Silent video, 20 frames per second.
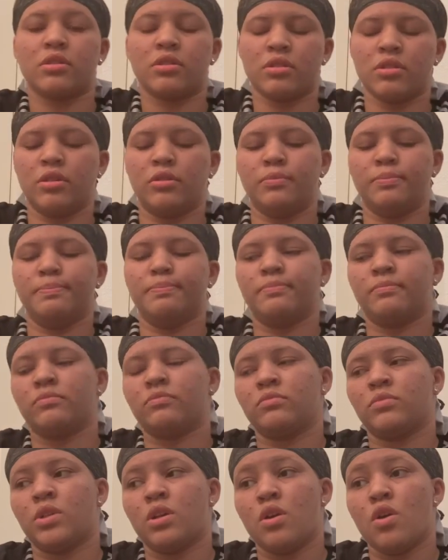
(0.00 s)
um,
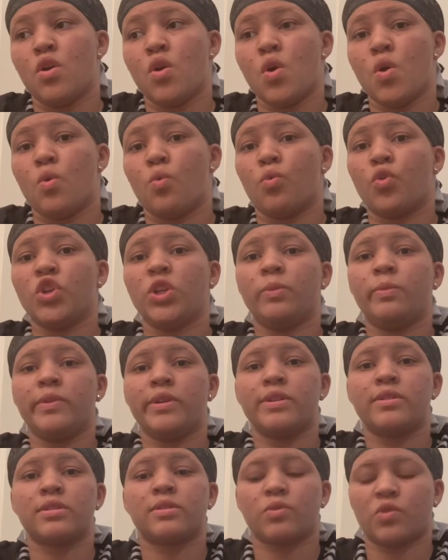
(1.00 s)
will you
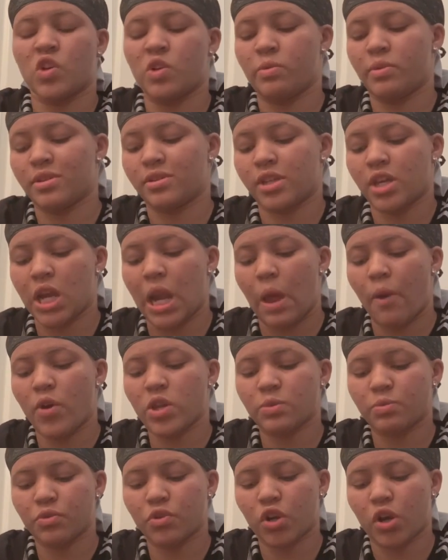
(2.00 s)
be, will you be staying at
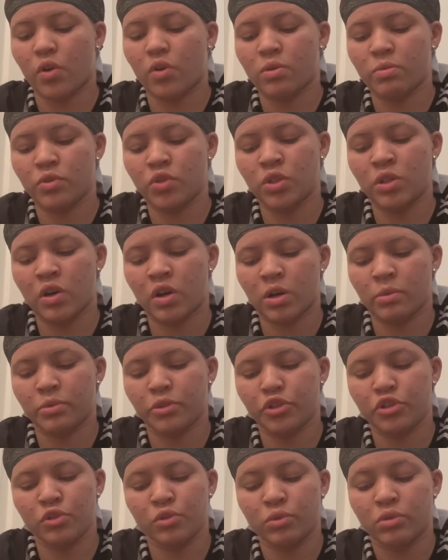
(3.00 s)
Westbrook or will you be going to be
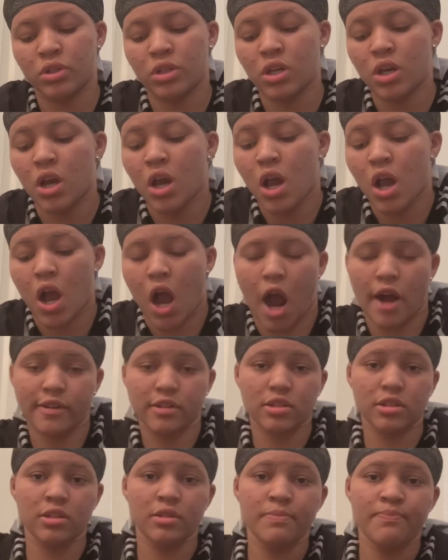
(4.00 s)
you?
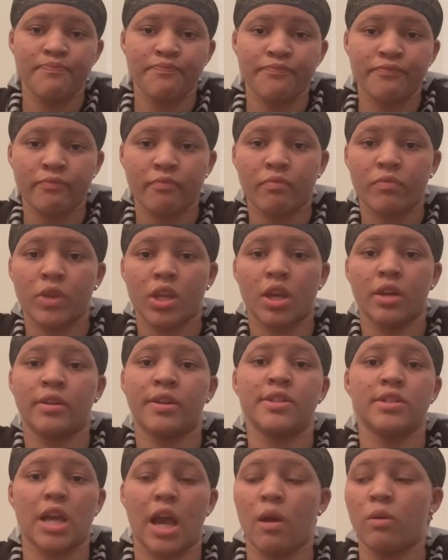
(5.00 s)
Honestly, if
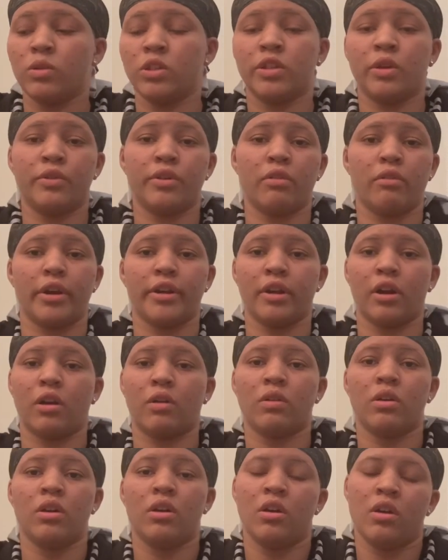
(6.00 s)
this, I really don't know right now.
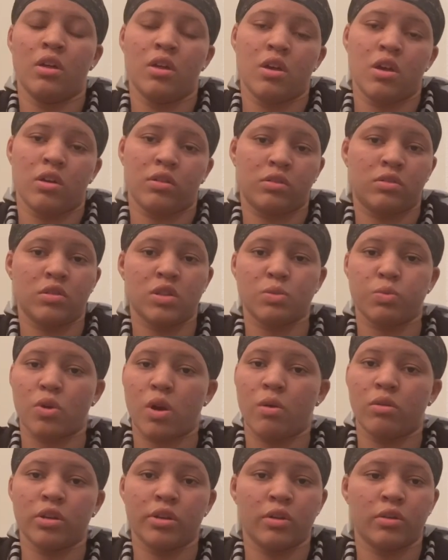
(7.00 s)
To this point, I
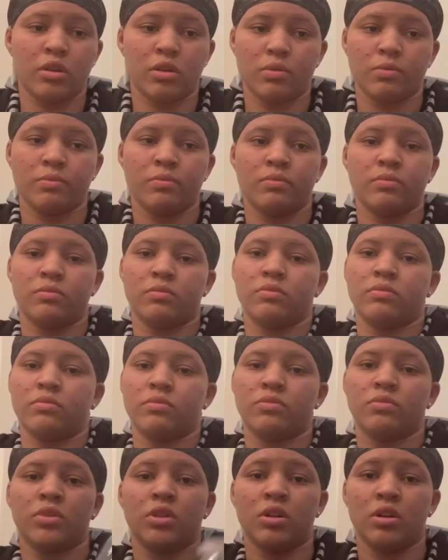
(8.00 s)
really don't know.
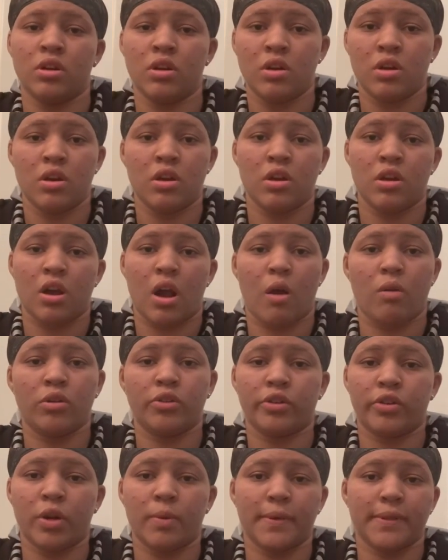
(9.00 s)
I don't
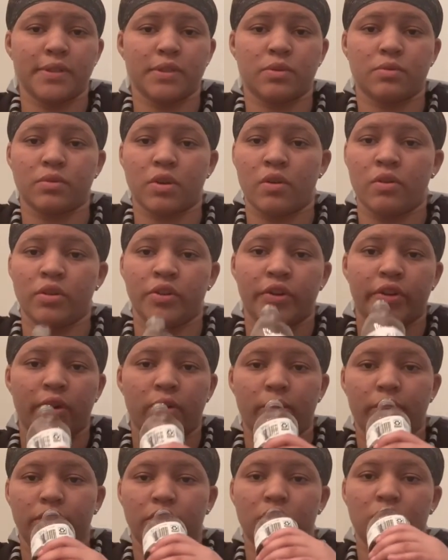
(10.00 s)
know about this. I already don't know
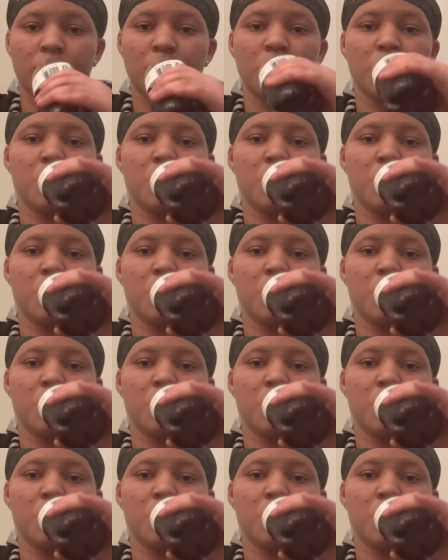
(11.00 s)
about that.